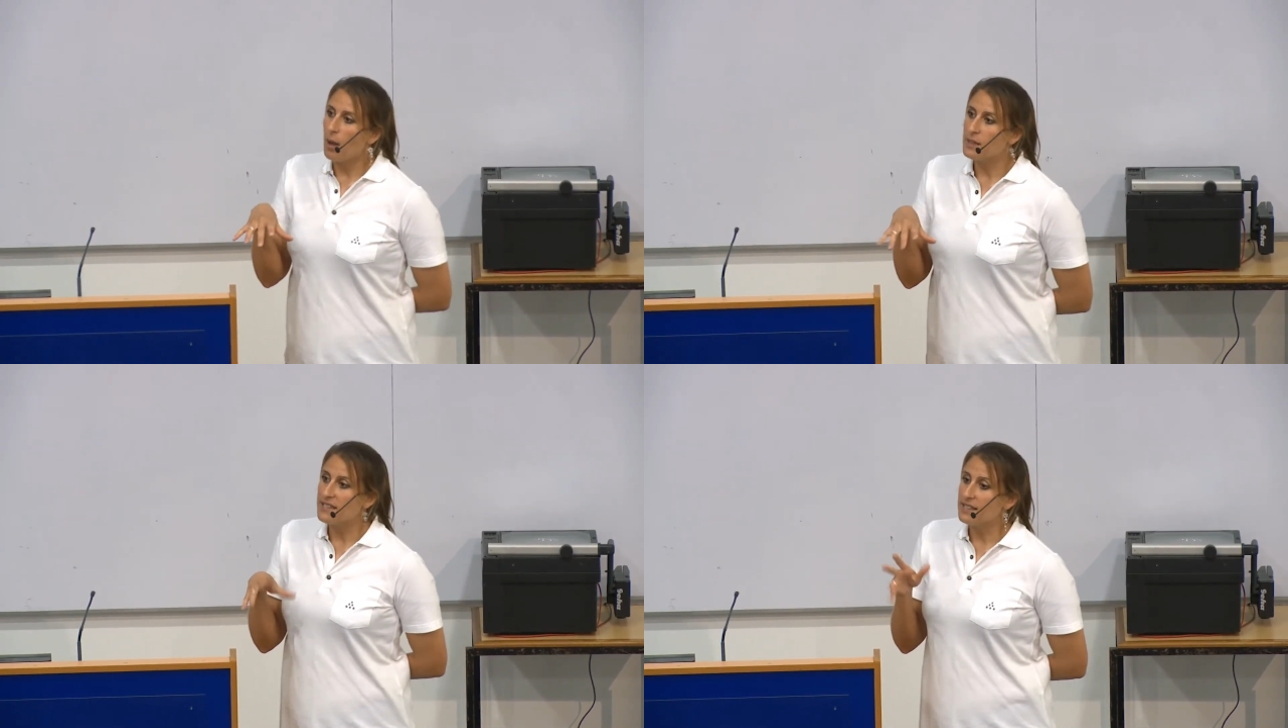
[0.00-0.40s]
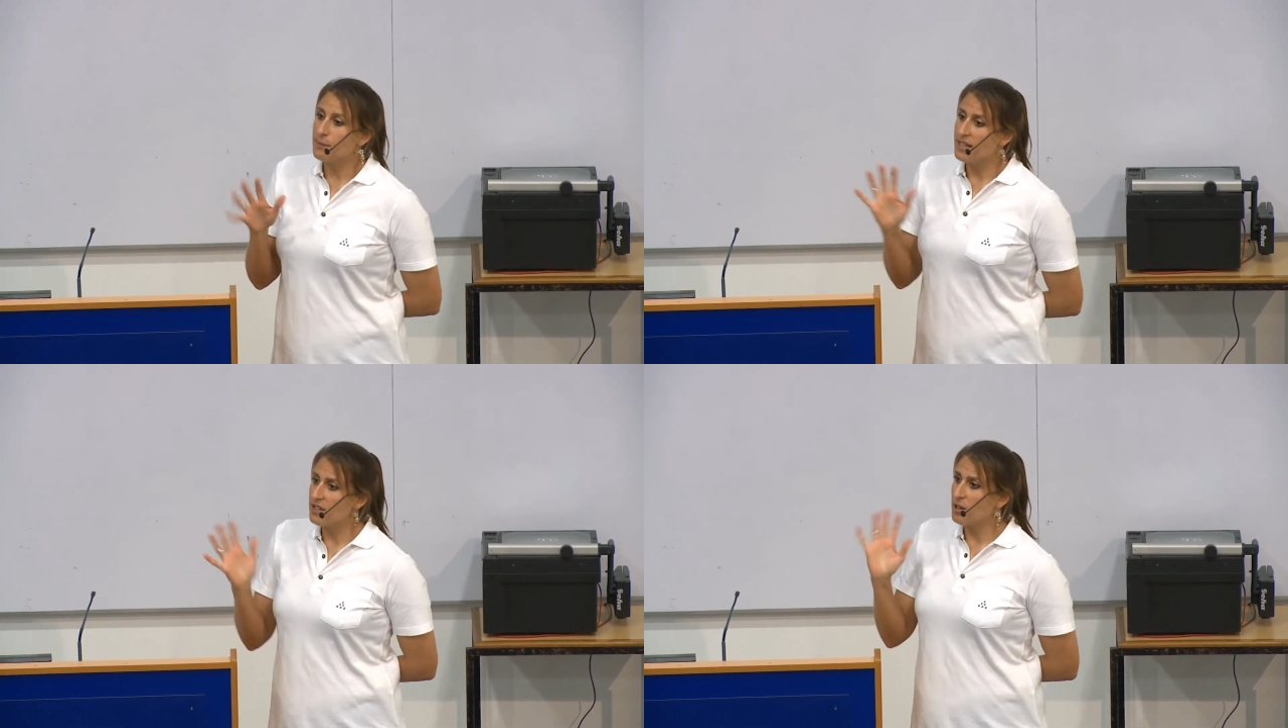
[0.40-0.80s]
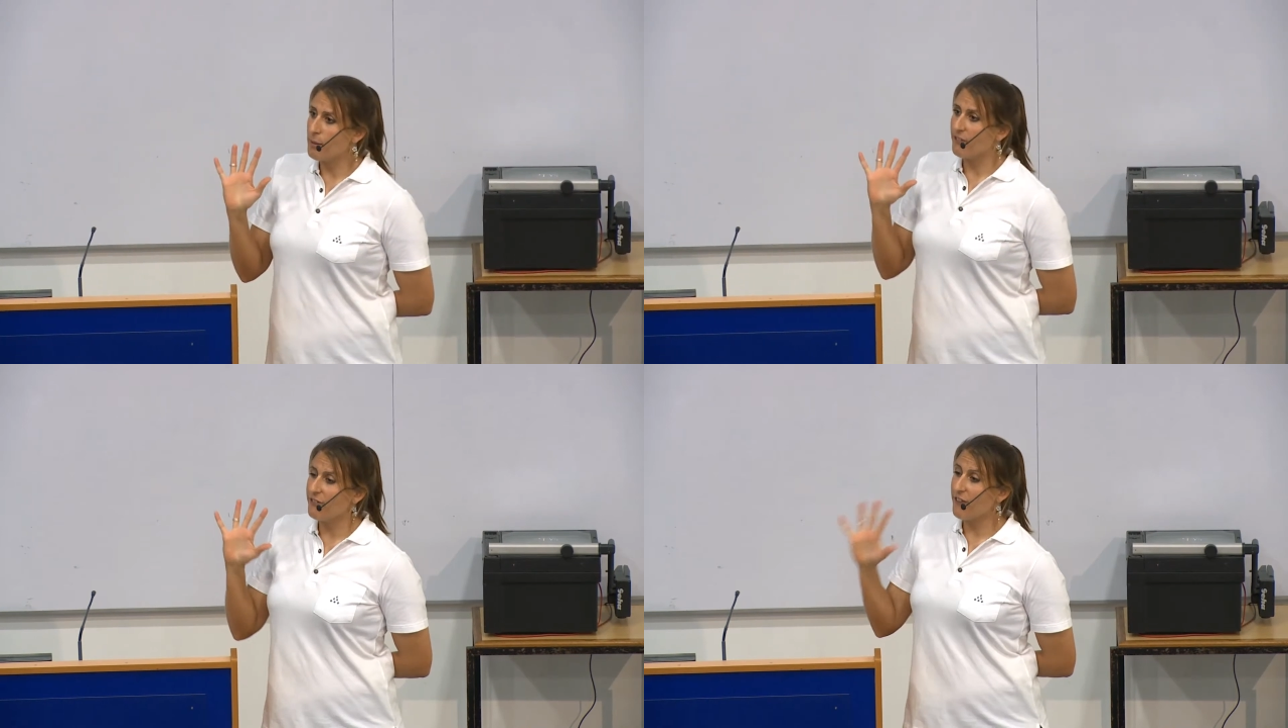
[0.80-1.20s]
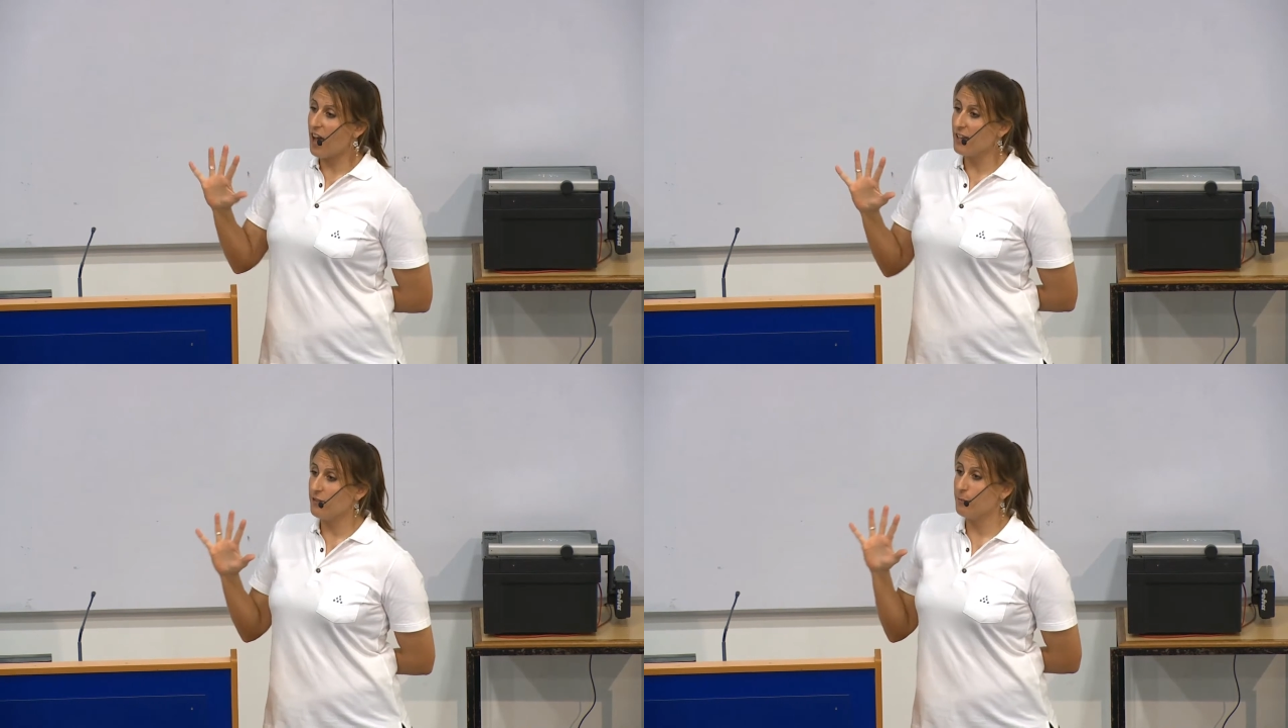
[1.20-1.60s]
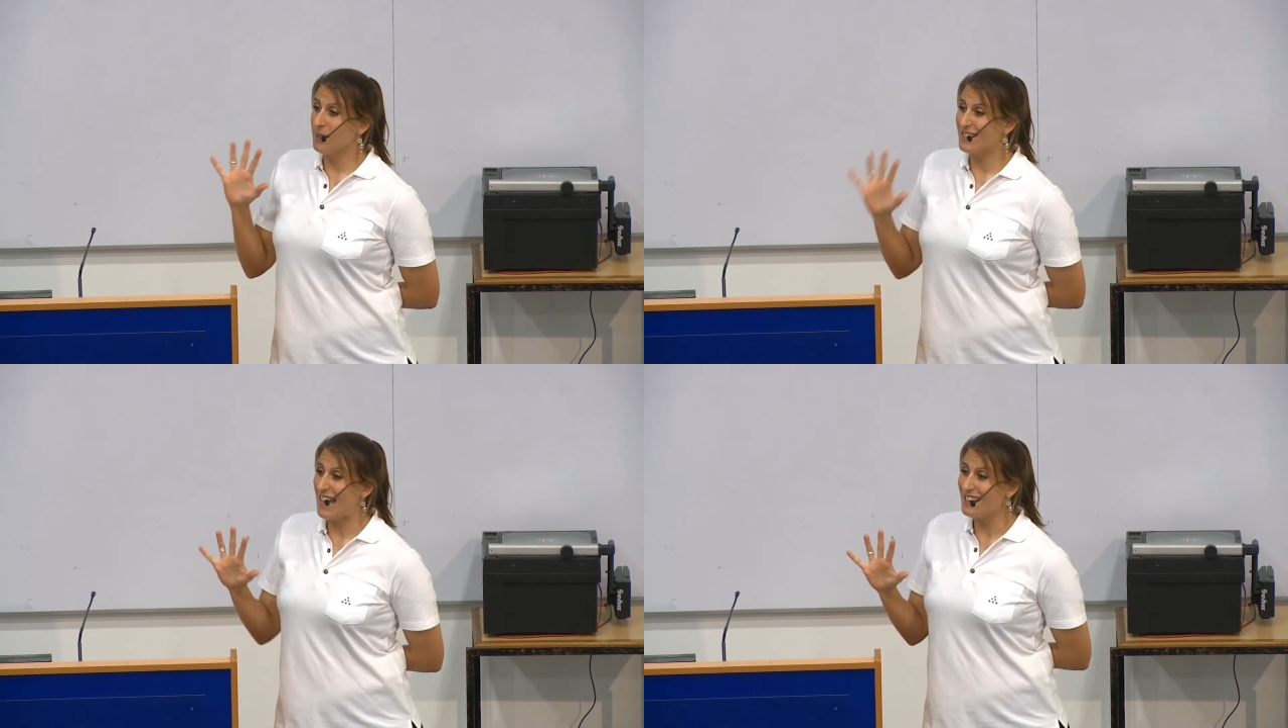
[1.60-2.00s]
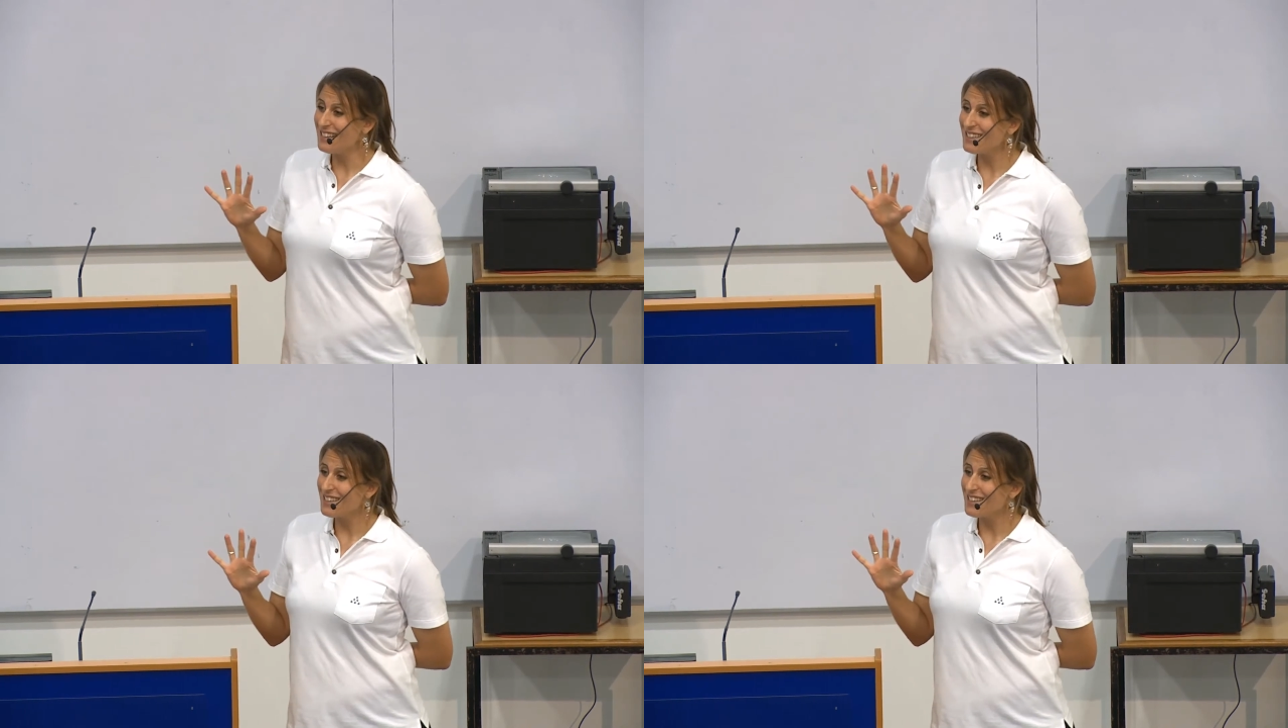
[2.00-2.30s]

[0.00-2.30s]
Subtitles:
is estimated as only about 5%